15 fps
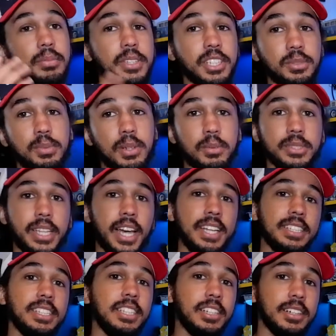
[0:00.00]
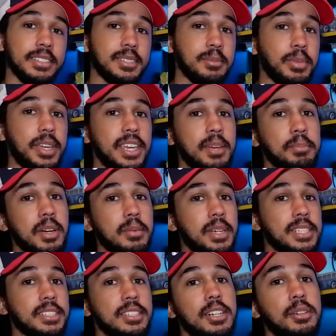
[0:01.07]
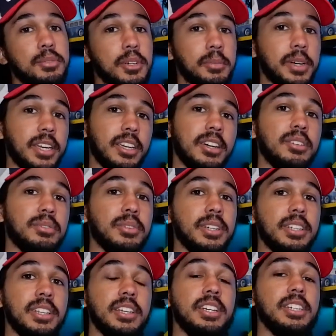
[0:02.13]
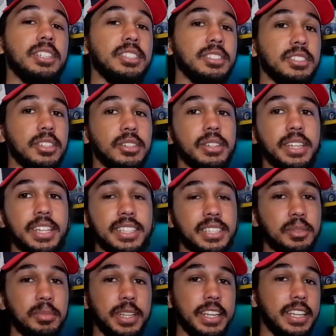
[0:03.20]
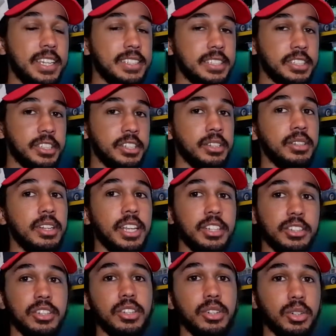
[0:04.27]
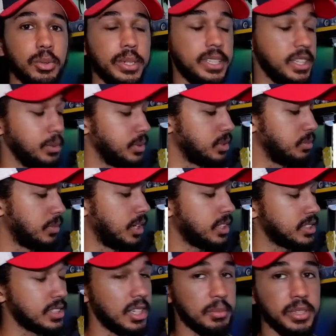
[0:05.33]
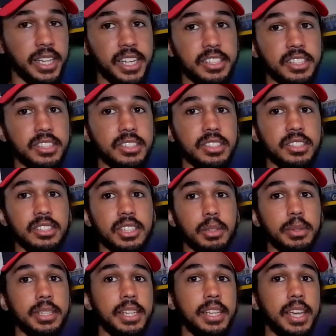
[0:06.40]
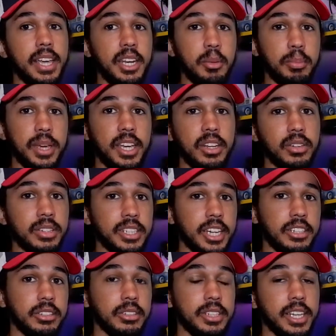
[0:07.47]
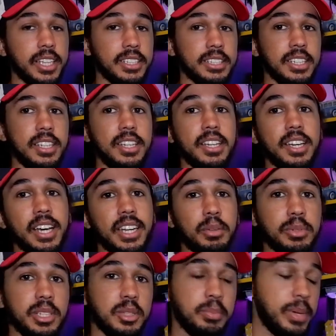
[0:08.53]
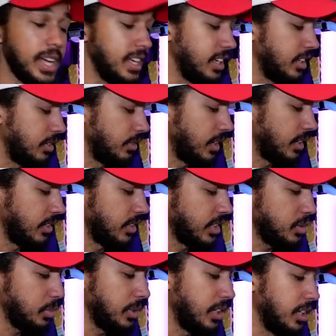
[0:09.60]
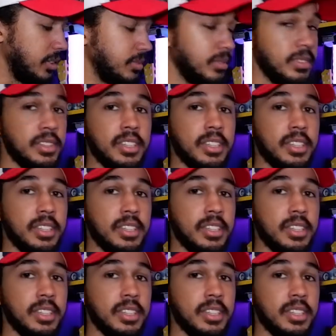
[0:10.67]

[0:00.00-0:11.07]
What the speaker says: This one was actually custom painted by myself and my girlfriend, so it is completely easy to do. Literally all we did was mask up the edges so that we didn't get any paint on the actual desk, and then we just painted around this part